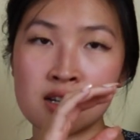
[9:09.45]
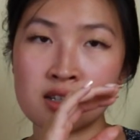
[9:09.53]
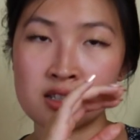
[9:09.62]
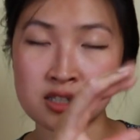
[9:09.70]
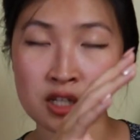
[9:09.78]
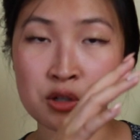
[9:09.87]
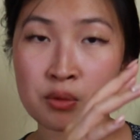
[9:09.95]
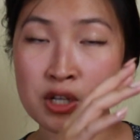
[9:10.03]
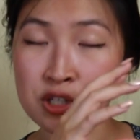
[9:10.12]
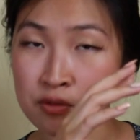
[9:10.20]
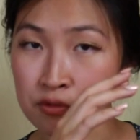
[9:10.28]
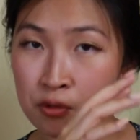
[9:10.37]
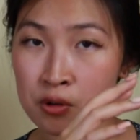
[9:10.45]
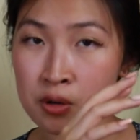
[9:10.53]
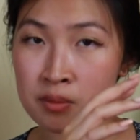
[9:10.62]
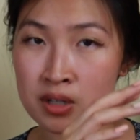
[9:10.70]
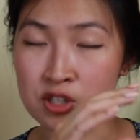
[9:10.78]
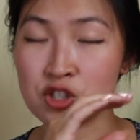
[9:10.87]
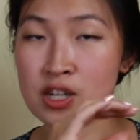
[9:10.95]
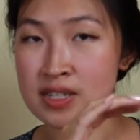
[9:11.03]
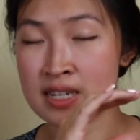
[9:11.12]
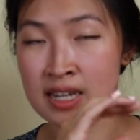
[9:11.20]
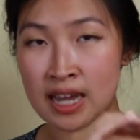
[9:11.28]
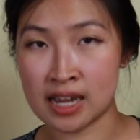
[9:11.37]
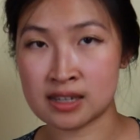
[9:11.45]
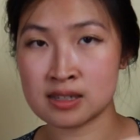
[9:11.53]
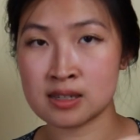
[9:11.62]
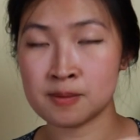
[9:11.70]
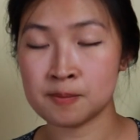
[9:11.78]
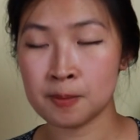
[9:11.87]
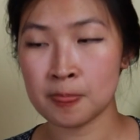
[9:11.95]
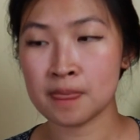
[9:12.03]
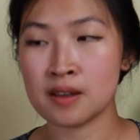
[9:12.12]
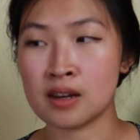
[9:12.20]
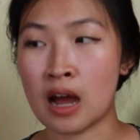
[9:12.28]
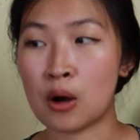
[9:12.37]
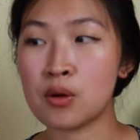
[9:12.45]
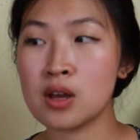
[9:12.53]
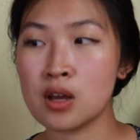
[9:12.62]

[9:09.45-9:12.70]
continuation form just in case. Now,